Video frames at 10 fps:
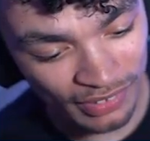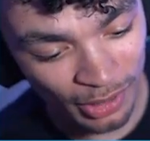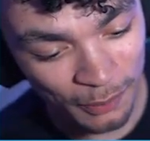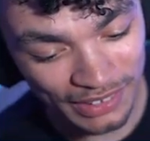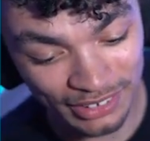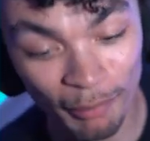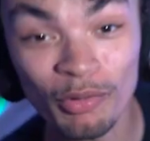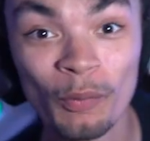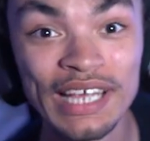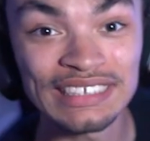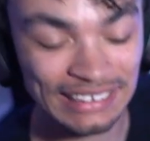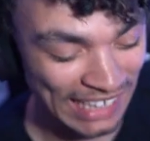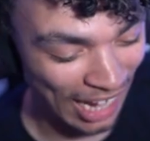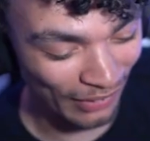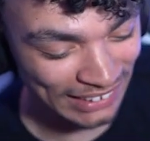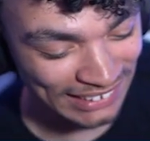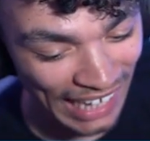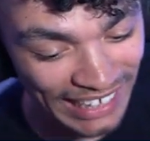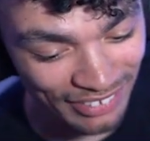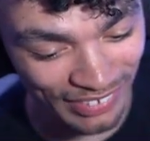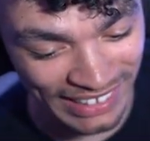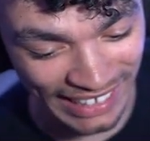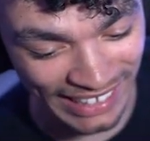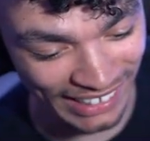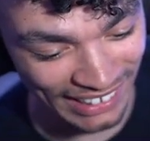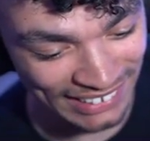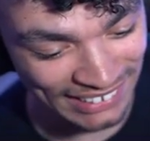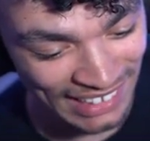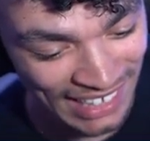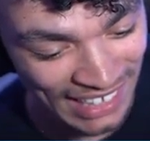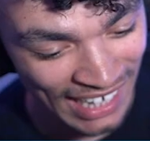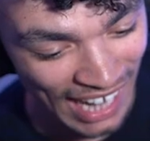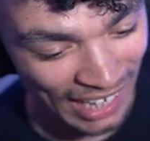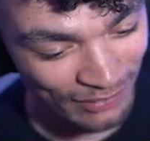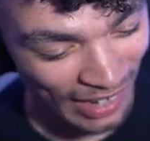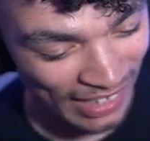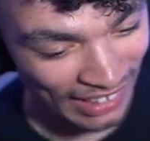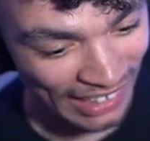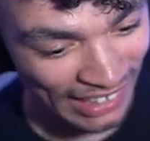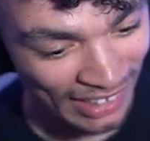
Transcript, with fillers: can we stop the waiting now? It's kind of ridiculous. And finally,